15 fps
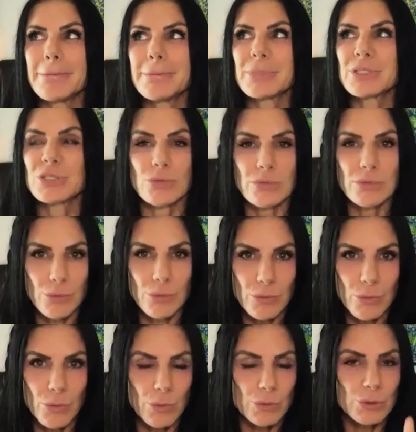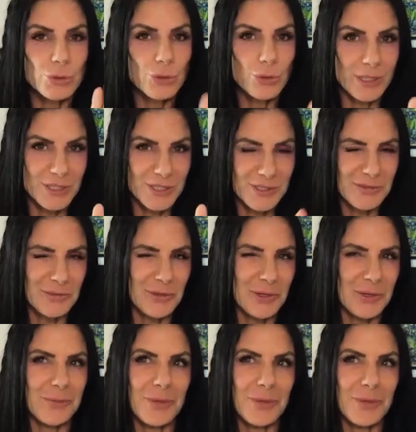So 2 questions for you.